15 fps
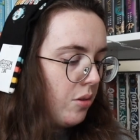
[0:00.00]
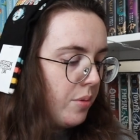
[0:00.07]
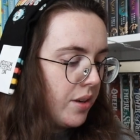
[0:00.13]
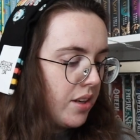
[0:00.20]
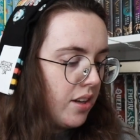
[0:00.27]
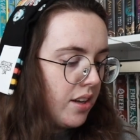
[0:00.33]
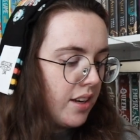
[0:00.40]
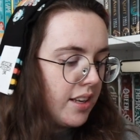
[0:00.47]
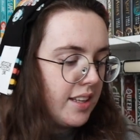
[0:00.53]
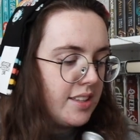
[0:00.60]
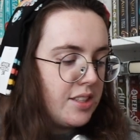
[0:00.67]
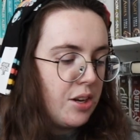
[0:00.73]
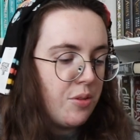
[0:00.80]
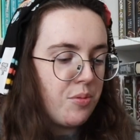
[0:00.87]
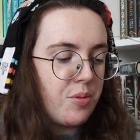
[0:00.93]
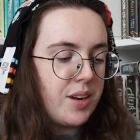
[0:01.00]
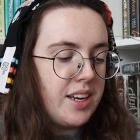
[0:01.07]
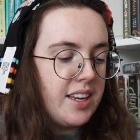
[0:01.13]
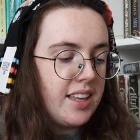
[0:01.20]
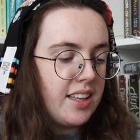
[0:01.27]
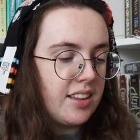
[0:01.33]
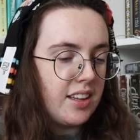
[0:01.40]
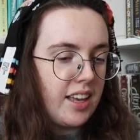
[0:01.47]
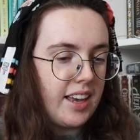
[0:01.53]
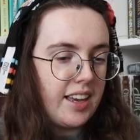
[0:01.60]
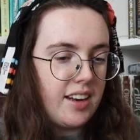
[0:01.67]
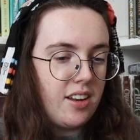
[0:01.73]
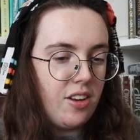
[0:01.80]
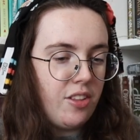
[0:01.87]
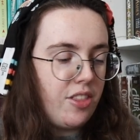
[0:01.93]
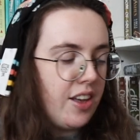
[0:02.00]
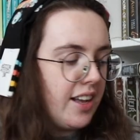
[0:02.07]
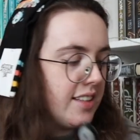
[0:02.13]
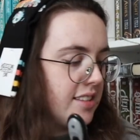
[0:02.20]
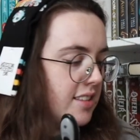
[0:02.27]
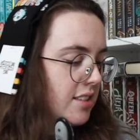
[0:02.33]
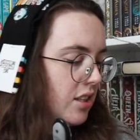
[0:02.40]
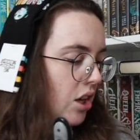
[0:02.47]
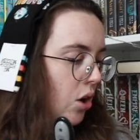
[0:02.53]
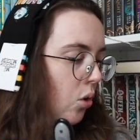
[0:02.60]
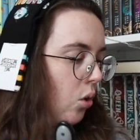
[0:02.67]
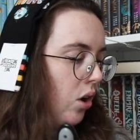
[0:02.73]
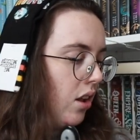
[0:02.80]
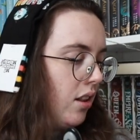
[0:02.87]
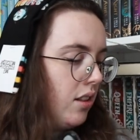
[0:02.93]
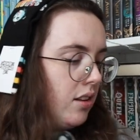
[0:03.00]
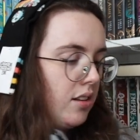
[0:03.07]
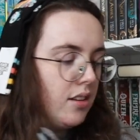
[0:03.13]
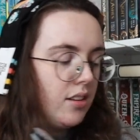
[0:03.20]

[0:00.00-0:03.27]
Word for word: Oh my god, it's a reading light. Oh, that's cool.